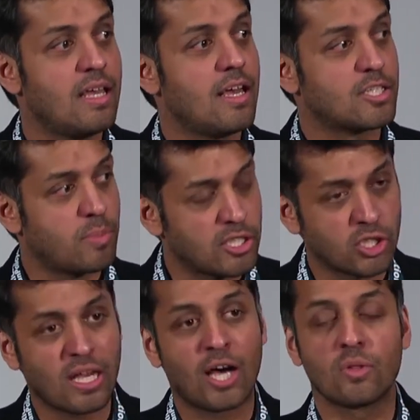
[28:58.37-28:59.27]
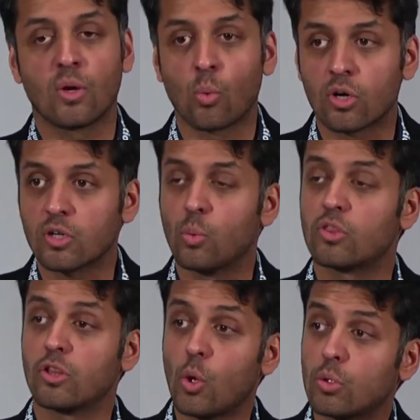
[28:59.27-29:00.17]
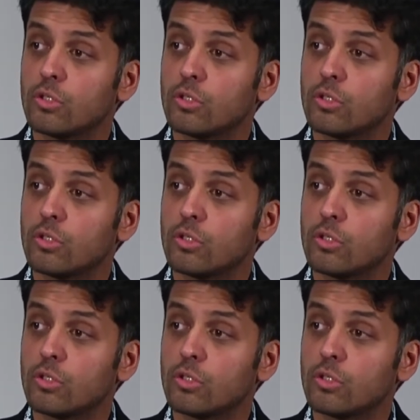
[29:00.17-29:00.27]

especially how they work with local